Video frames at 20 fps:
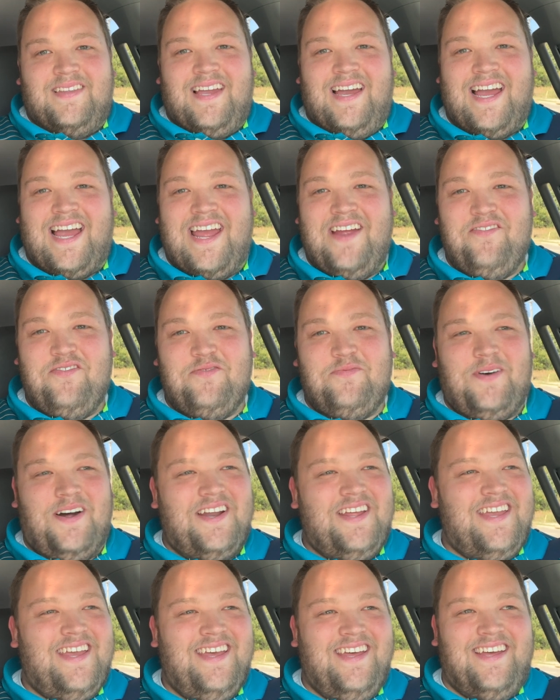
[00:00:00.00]
Hey
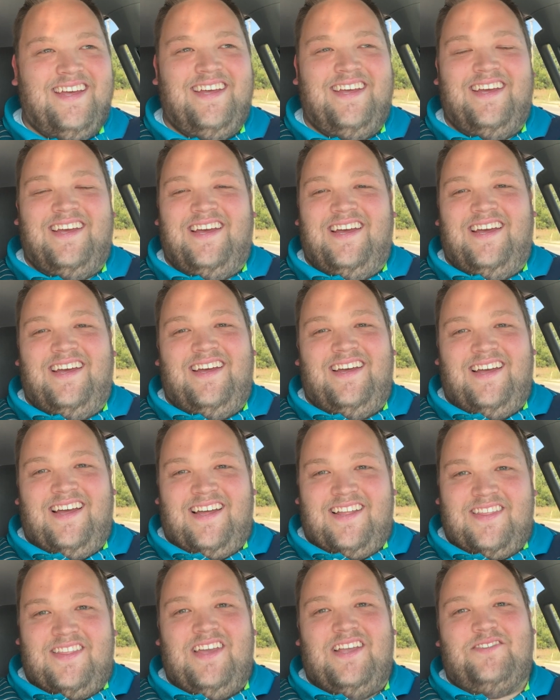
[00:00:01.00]
everybody,
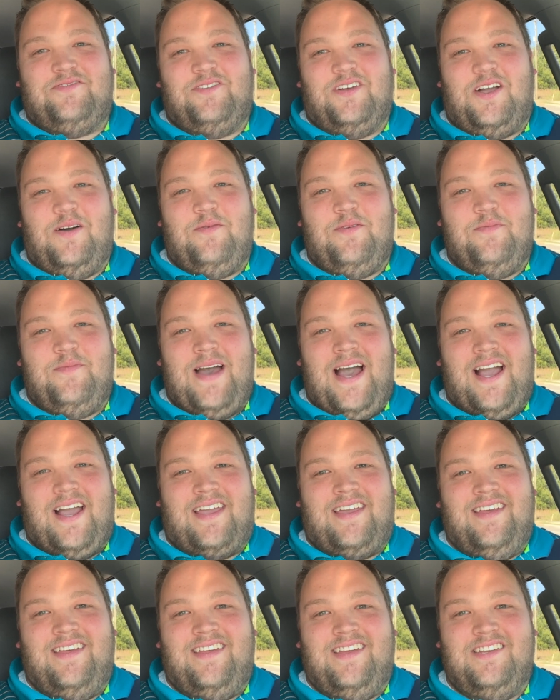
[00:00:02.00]
thanks for coming
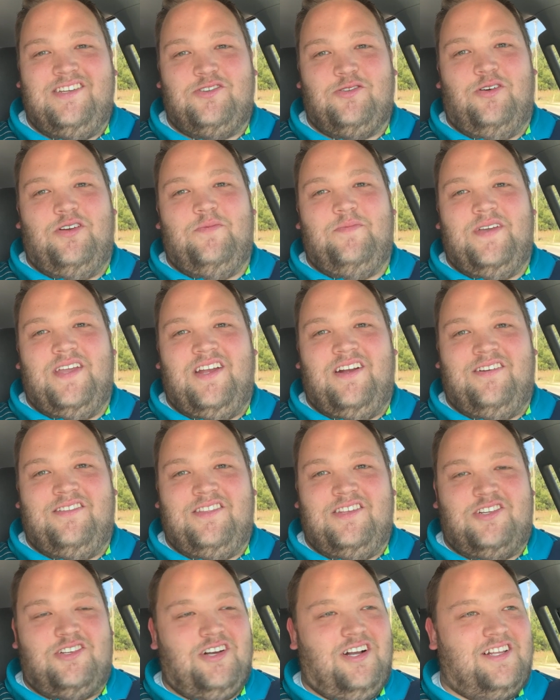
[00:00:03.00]
back and joining me here in
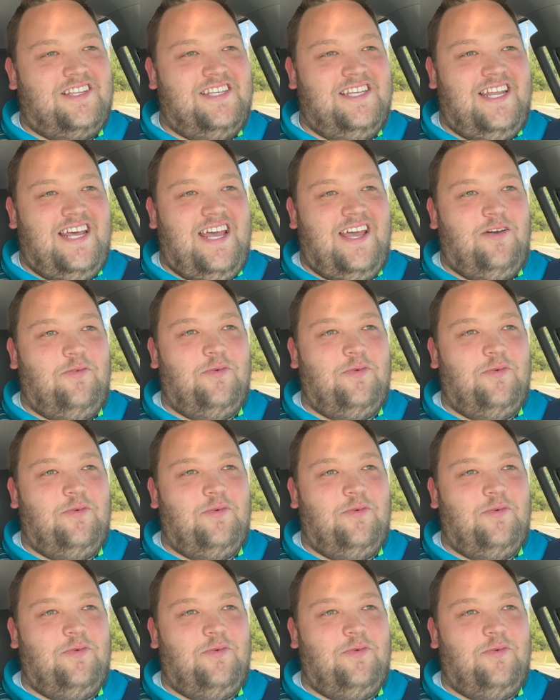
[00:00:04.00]
the truck today.